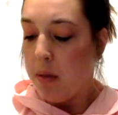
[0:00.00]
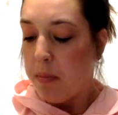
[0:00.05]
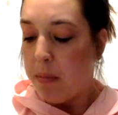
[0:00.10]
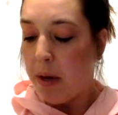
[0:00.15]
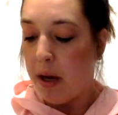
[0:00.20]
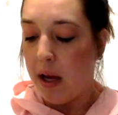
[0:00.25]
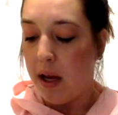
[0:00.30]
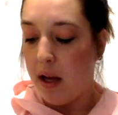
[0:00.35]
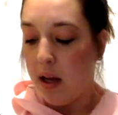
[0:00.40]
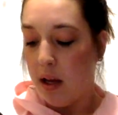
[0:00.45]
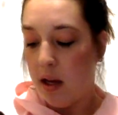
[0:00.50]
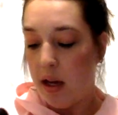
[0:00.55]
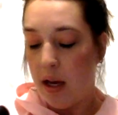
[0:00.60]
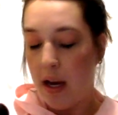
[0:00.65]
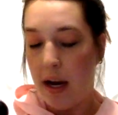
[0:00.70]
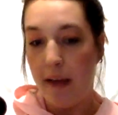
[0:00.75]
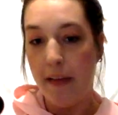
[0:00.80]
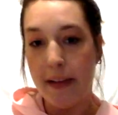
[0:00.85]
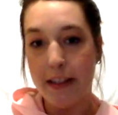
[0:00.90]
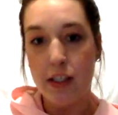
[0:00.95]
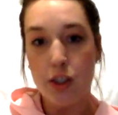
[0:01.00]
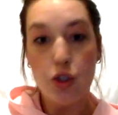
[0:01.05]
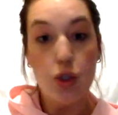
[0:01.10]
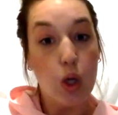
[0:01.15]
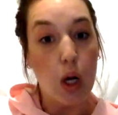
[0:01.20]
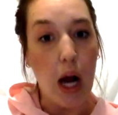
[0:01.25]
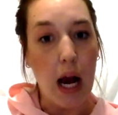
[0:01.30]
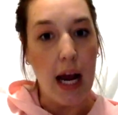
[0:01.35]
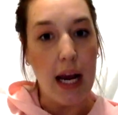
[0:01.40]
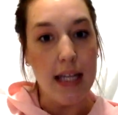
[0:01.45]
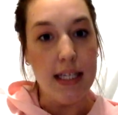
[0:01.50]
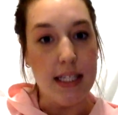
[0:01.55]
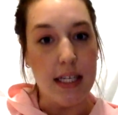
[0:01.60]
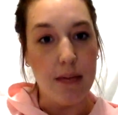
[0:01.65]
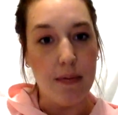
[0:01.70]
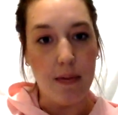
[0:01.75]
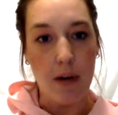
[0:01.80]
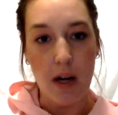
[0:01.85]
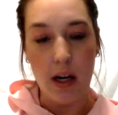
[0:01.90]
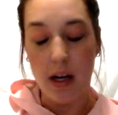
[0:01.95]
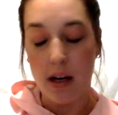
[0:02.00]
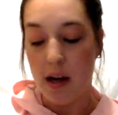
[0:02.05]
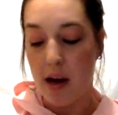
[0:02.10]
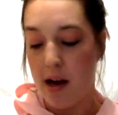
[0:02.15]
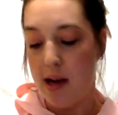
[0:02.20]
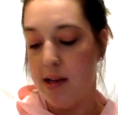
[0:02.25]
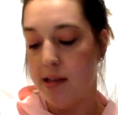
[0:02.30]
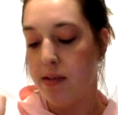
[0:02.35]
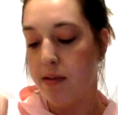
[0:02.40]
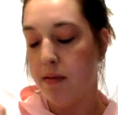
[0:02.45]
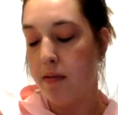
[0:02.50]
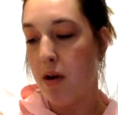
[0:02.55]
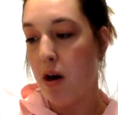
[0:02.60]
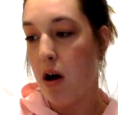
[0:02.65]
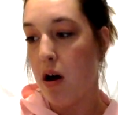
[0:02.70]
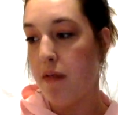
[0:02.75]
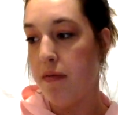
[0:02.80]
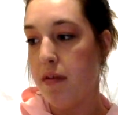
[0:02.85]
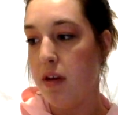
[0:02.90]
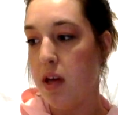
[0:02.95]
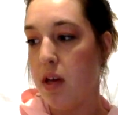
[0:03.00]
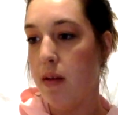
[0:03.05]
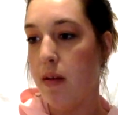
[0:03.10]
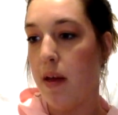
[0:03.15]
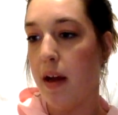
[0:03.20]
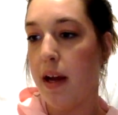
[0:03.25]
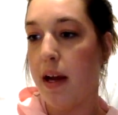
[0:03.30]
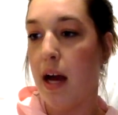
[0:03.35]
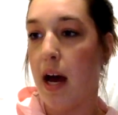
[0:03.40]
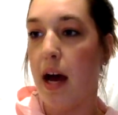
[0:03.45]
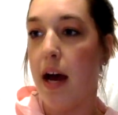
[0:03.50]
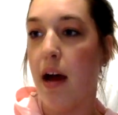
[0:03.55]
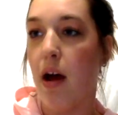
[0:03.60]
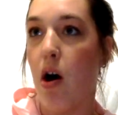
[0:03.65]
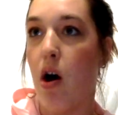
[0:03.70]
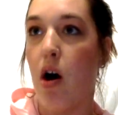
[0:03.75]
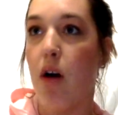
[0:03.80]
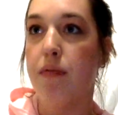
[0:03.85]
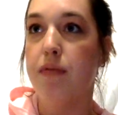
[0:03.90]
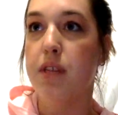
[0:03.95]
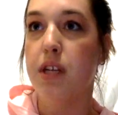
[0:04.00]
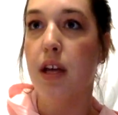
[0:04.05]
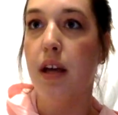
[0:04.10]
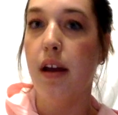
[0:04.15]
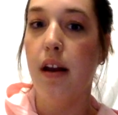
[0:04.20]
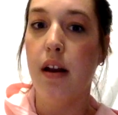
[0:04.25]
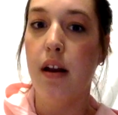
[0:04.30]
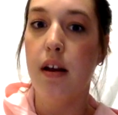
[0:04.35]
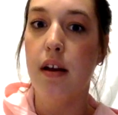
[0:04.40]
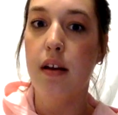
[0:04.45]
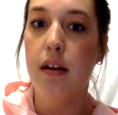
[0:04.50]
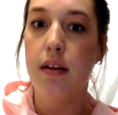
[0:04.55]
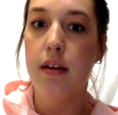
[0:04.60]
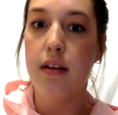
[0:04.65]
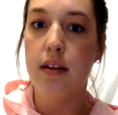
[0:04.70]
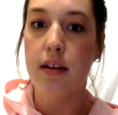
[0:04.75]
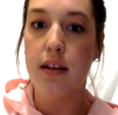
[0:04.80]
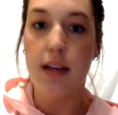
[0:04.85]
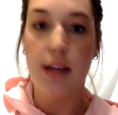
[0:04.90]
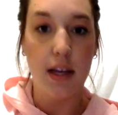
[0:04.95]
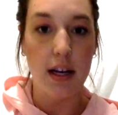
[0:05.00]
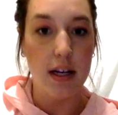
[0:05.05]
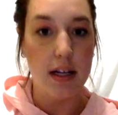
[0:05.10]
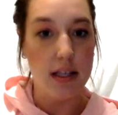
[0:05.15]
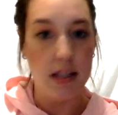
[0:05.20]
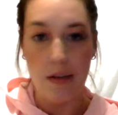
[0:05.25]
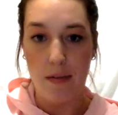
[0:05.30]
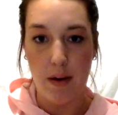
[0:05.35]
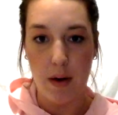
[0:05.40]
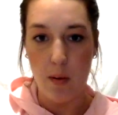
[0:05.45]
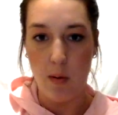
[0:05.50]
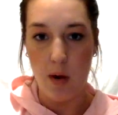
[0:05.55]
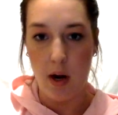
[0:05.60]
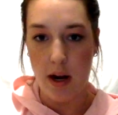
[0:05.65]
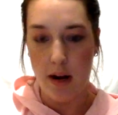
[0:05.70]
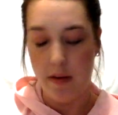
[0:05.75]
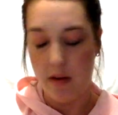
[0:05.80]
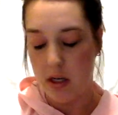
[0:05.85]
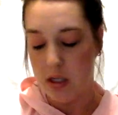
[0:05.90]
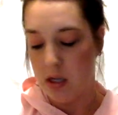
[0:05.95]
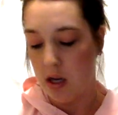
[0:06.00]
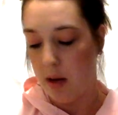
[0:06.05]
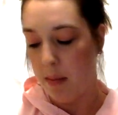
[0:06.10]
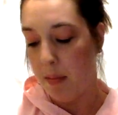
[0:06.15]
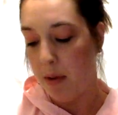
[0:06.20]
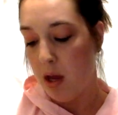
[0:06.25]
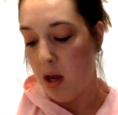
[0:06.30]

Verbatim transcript: But I like to try different kinds of coffee. Like, I often get a different one every time.